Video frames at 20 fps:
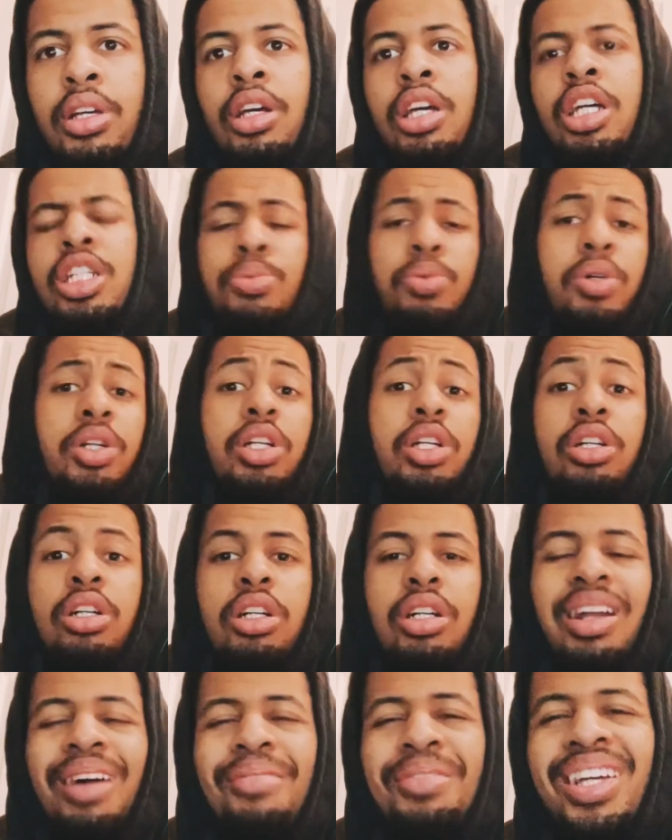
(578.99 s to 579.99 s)
It's pretty
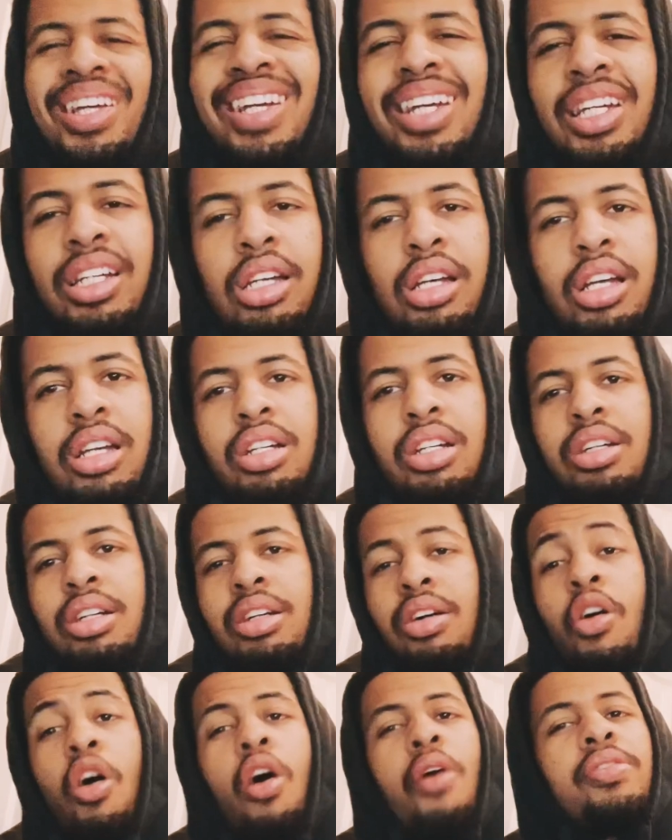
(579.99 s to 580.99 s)
good. I mean,
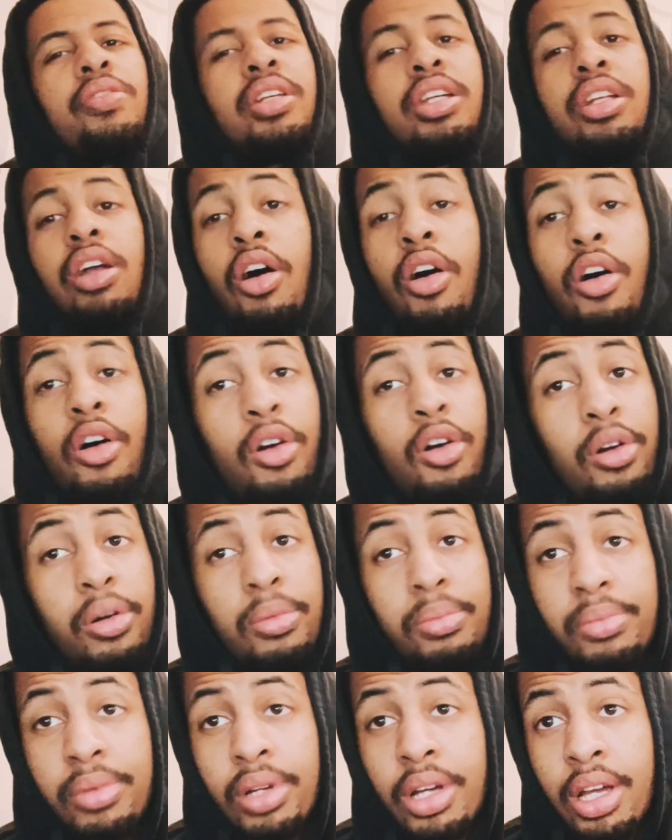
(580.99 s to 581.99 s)
obviously the
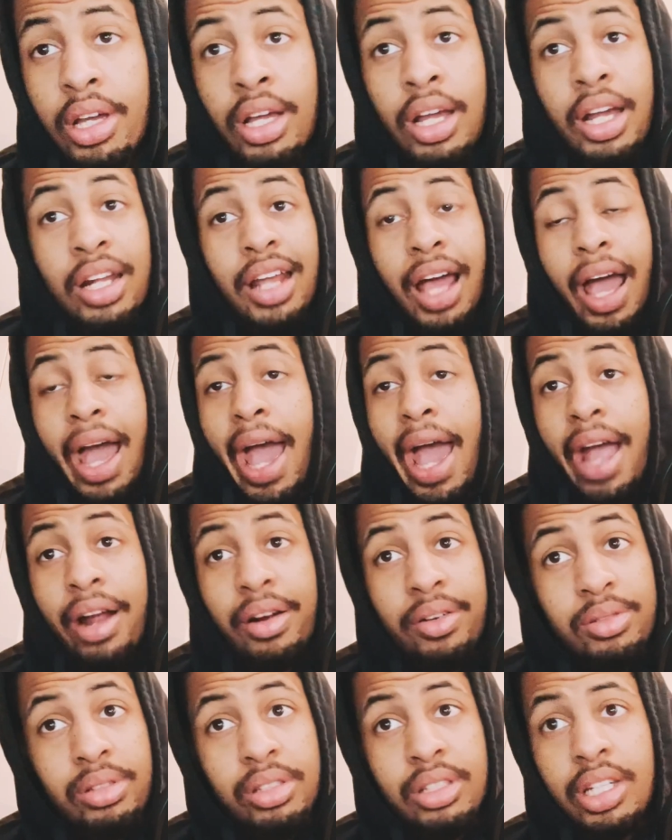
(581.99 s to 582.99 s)
arm, the
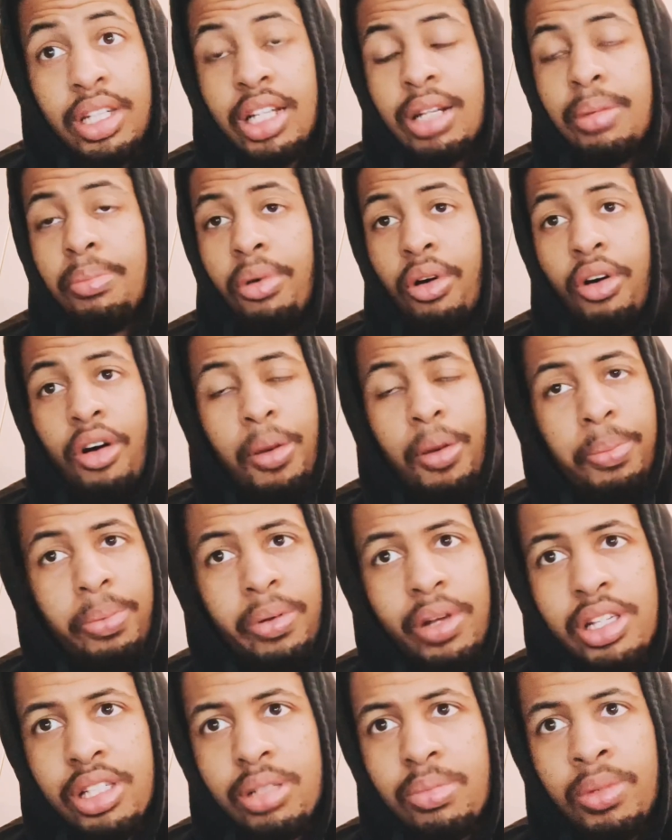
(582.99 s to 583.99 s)
accuracy, the ball
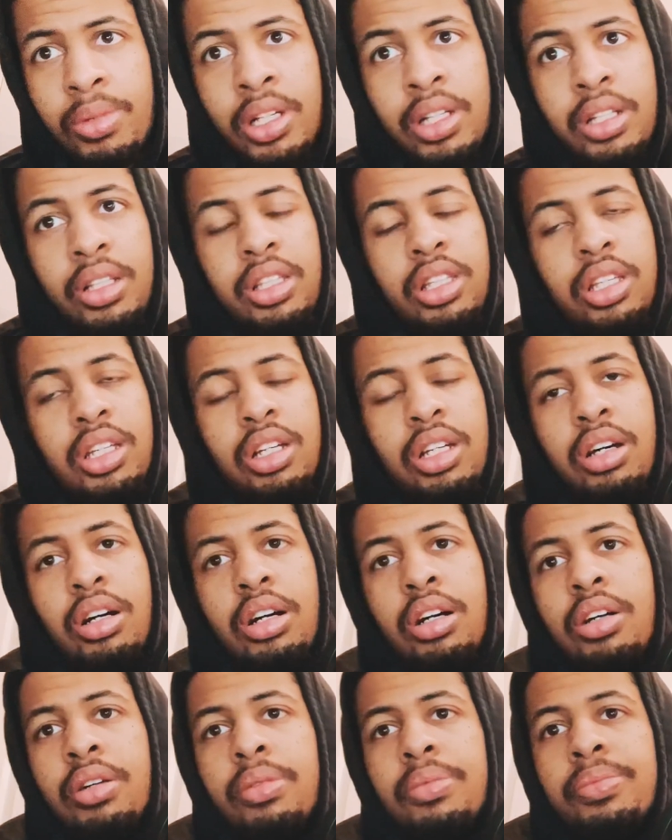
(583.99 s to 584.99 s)
placement,
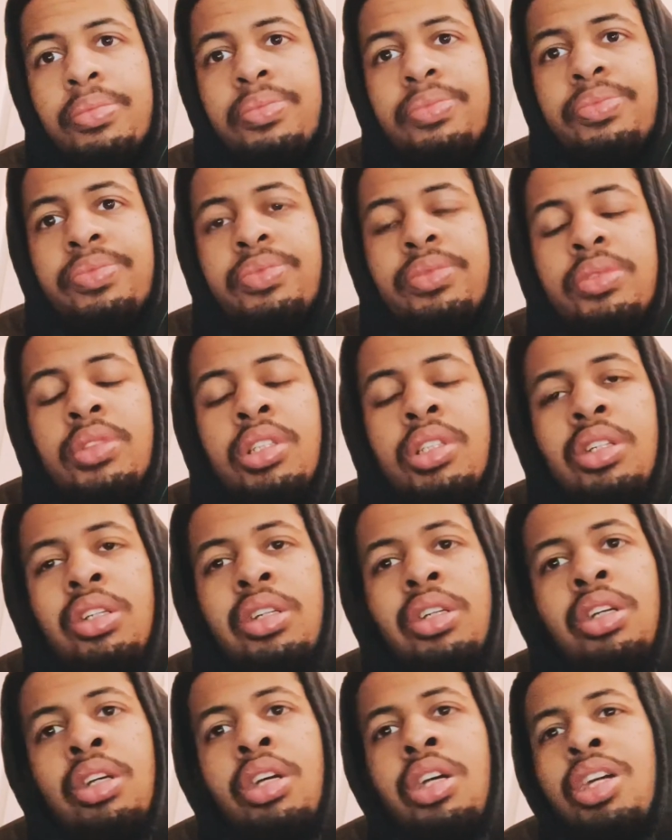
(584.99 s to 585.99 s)
a
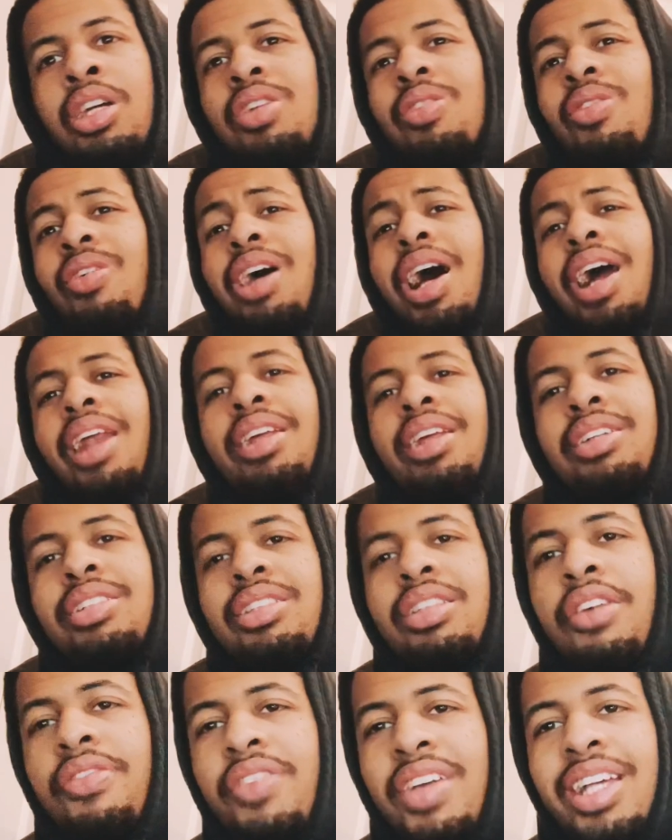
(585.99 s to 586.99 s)
lot of that
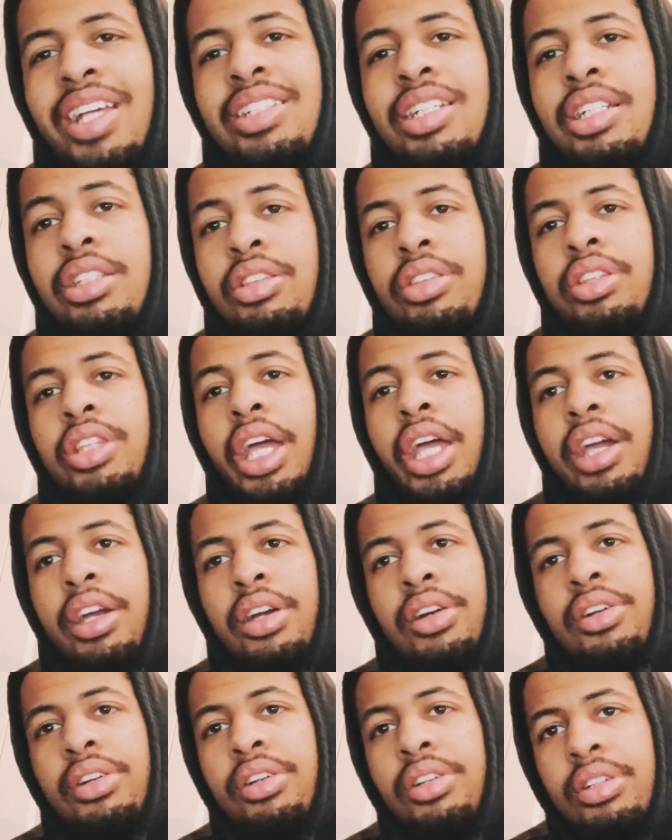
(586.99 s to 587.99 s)
stuff isn't
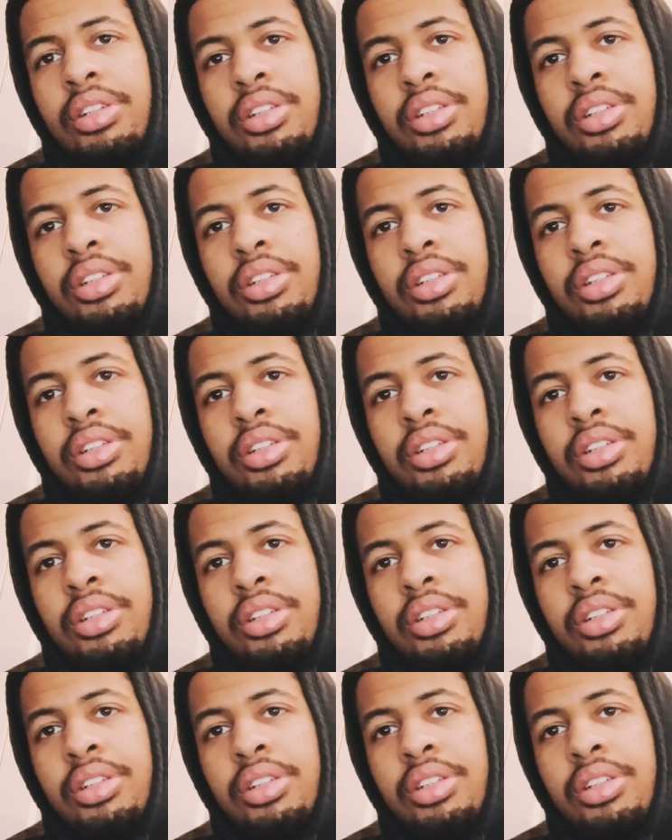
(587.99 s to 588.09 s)
there.